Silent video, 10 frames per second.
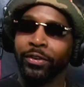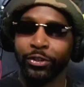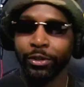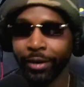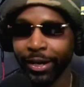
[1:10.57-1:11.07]

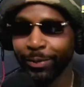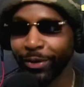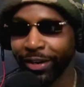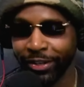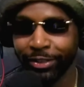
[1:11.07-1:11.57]
two eight
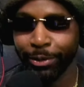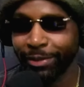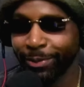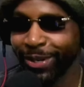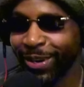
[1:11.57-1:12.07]
one, three
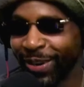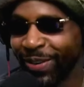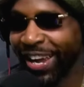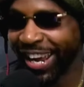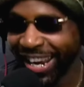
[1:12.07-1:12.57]
three
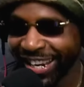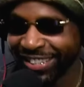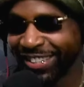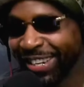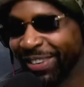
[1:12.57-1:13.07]
zero,
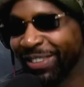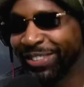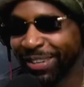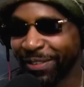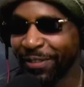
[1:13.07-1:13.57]
eight zero
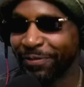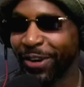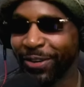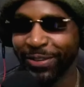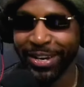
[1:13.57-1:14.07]
zero
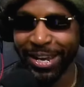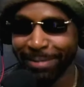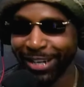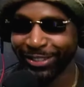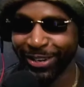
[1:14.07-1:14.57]
four. Hit
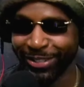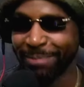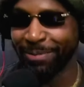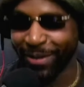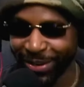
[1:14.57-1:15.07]
Mike Jones
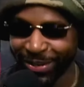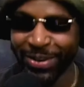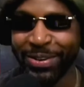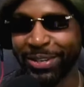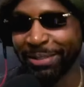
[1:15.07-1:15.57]
up on the
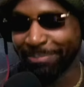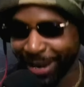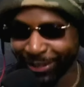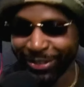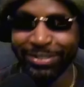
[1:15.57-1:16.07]
low, because
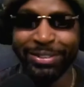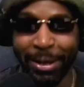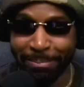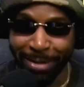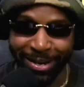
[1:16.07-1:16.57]
Mike Jones
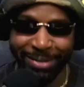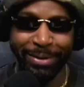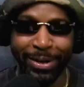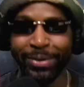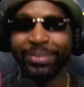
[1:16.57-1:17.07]
about to
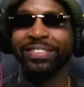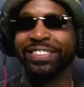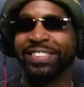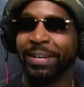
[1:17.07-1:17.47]
blow.